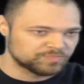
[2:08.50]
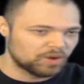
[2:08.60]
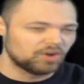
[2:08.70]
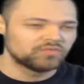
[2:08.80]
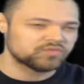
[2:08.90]

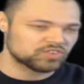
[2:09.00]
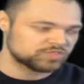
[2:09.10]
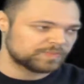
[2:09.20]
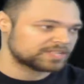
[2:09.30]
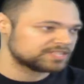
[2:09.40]
both
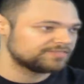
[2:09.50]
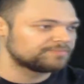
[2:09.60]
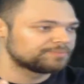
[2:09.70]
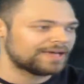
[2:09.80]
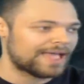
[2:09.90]
respective
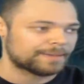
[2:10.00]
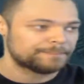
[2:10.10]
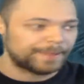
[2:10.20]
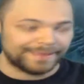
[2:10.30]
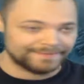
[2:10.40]

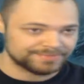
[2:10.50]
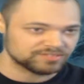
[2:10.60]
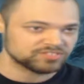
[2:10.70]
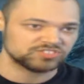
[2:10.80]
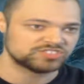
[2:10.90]
Black
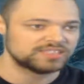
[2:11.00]
Panthers.